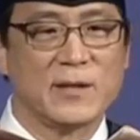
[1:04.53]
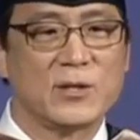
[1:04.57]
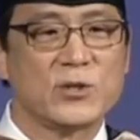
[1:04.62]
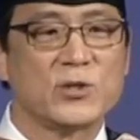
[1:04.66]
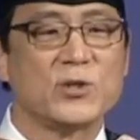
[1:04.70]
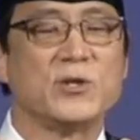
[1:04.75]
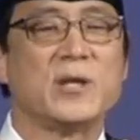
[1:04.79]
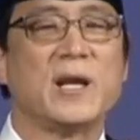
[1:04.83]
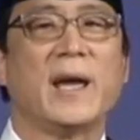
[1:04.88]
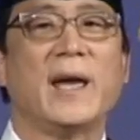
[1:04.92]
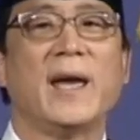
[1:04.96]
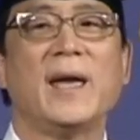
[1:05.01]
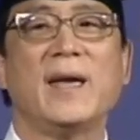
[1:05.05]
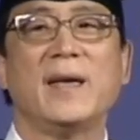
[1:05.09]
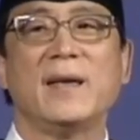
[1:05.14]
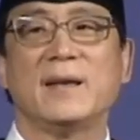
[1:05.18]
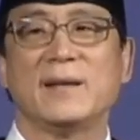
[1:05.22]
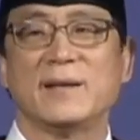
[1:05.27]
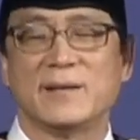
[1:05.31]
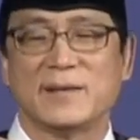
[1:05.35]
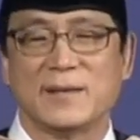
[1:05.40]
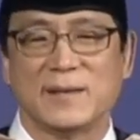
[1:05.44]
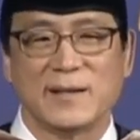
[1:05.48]
Today,
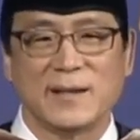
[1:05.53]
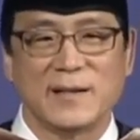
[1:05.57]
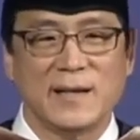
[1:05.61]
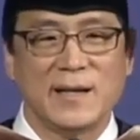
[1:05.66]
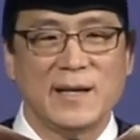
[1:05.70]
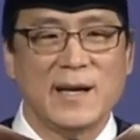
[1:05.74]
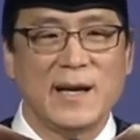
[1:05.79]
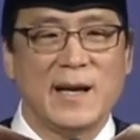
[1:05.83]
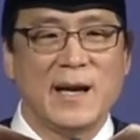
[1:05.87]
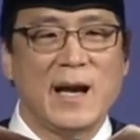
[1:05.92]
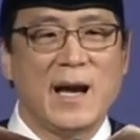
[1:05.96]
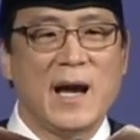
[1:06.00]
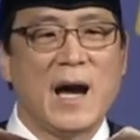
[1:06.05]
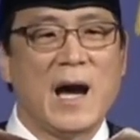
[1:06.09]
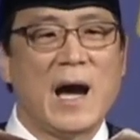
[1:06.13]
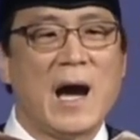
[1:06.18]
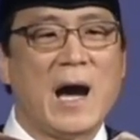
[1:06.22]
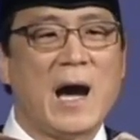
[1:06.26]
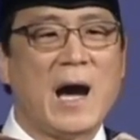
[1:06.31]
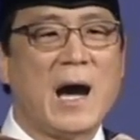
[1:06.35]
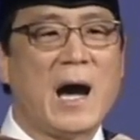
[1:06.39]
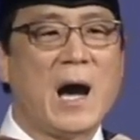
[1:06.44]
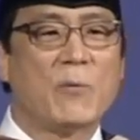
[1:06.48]

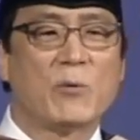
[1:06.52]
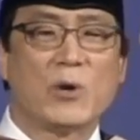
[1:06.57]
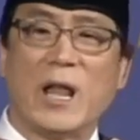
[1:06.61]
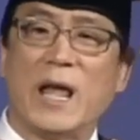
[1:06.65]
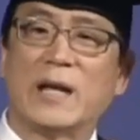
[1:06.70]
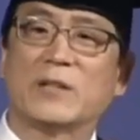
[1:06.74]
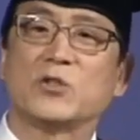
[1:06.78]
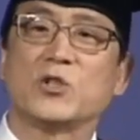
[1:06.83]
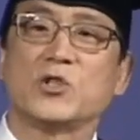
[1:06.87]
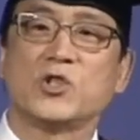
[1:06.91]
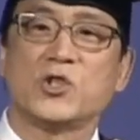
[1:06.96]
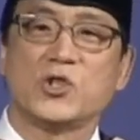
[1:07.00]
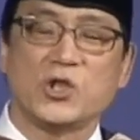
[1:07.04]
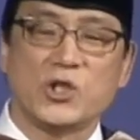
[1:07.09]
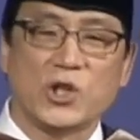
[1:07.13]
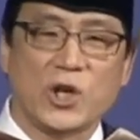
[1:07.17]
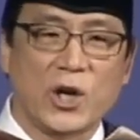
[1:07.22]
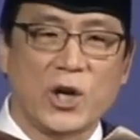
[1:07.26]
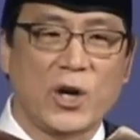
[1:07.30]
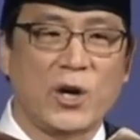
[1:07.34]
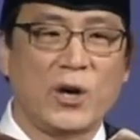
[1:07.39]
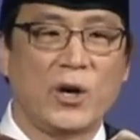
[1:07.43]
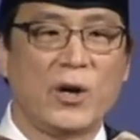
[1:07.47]
I would like to
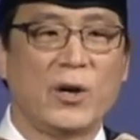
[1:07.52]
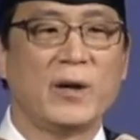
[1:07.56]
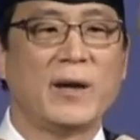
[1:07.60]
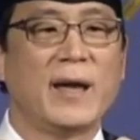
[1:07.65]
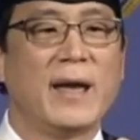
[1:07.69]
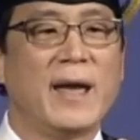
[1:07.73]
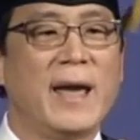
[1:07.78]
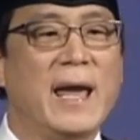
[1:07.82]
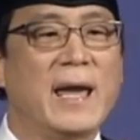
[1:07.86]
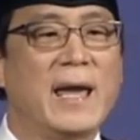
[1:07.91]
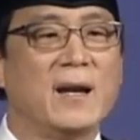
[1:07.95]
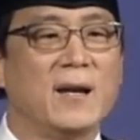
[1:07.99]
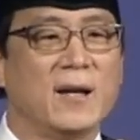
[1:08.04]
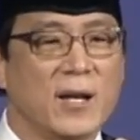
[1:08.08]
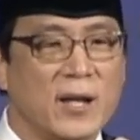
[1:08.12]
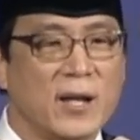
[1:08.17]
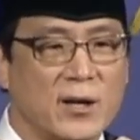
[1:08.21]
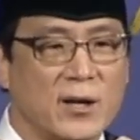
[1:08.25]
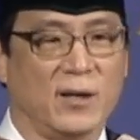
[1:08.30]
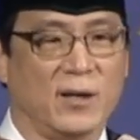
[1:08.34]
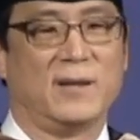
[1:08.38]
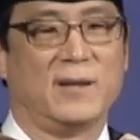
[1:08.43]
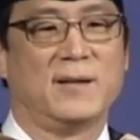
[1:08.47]
share a
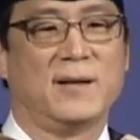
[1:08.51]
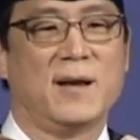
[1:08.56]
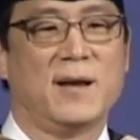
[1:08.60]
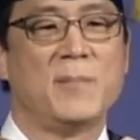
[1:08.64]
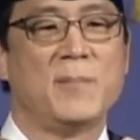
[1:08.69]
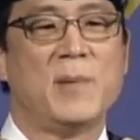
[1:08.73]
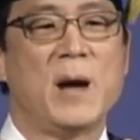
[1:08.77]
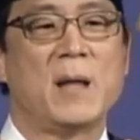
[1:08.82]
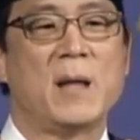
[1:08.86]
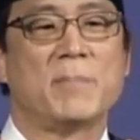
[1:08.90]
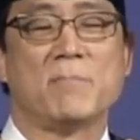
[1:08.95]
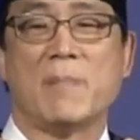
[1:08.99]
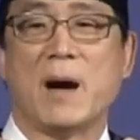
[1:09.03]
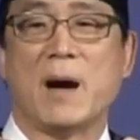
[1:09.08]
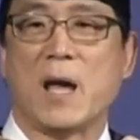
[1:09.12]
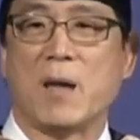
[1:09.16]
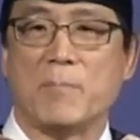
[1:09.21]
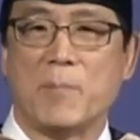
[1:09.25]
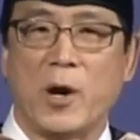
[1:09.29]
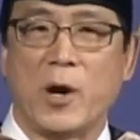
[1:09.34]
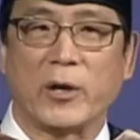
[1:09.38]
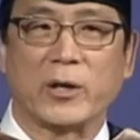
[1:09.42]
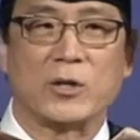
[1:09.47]
little about my
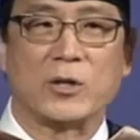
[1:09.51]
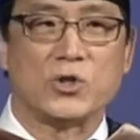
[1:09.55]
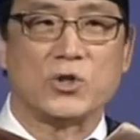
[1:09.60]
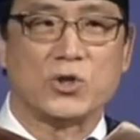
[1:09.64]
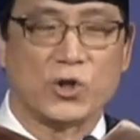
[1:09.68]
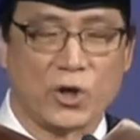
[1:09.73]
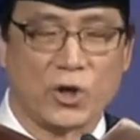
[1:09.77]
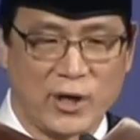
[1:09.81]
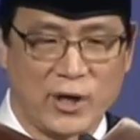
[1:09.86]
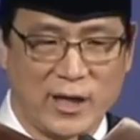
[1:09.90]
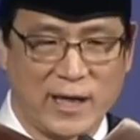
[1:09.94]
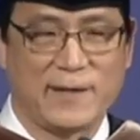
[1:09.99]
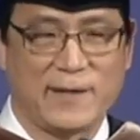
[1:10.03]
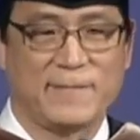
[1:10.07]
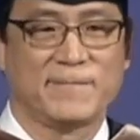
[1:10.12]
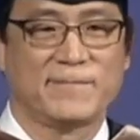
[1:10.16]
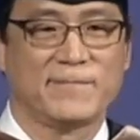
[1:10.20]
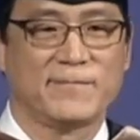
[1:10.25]
American journey.